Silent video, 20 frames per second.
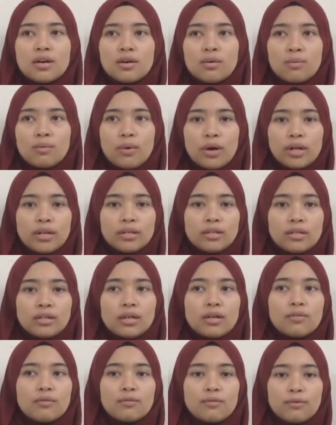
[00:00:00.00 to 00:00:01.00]

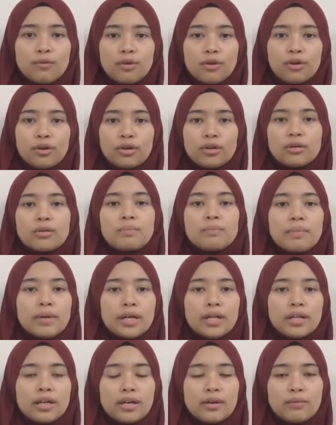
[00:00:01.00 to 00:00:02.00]
one for
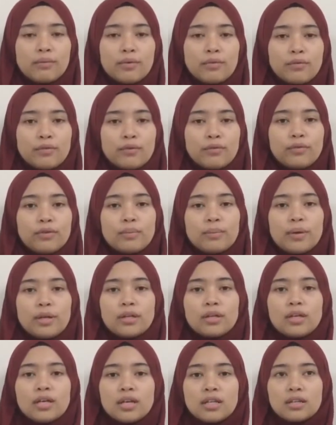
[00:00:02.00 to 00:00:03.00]
male and one for
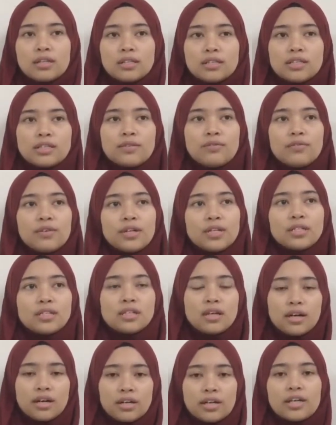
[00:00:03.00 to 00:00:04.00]
female. The
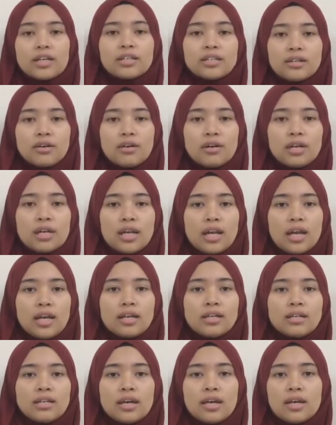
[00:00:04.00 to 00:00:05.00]
surveys are created
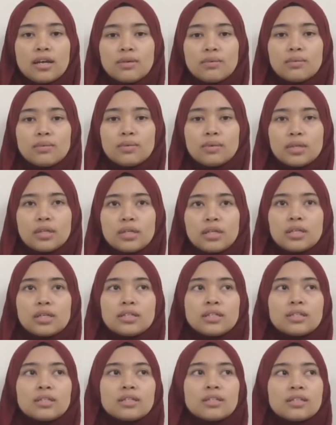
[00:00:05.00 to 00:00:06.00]
online and we
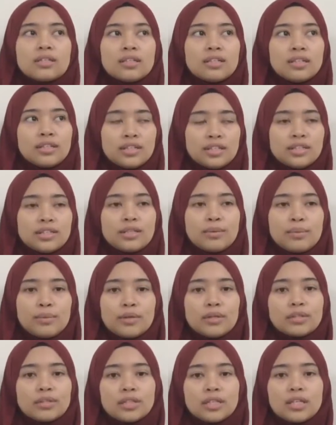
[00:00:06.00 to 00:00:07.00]

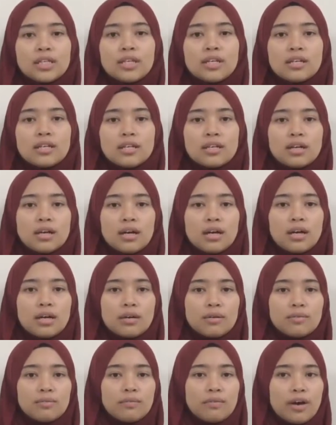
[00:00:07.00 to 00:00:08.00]
distributed it
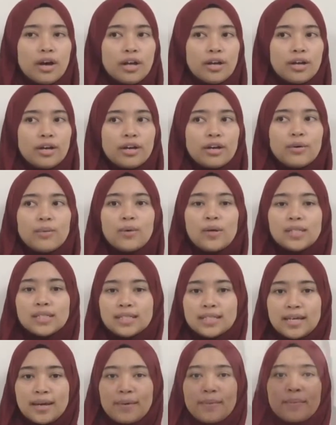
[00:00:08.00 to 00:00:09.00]
via
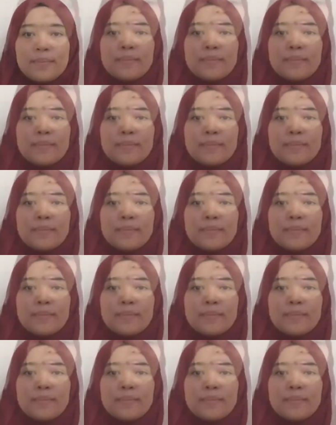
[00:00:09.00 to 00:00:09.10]
WhatsApp.